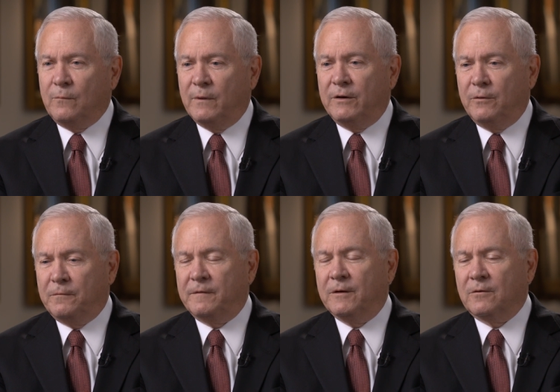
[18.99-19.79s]
when you
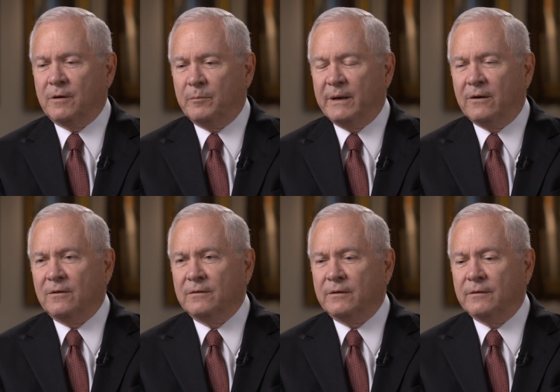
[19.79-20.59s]
feel
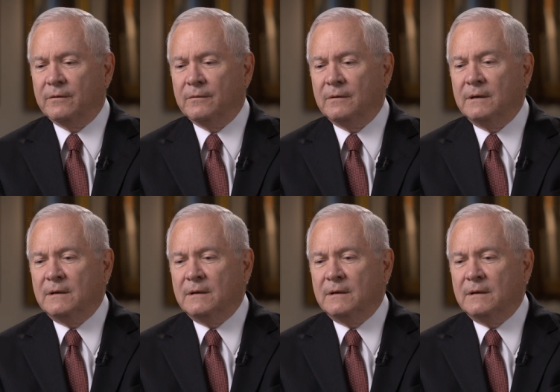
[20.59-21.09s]
compelled to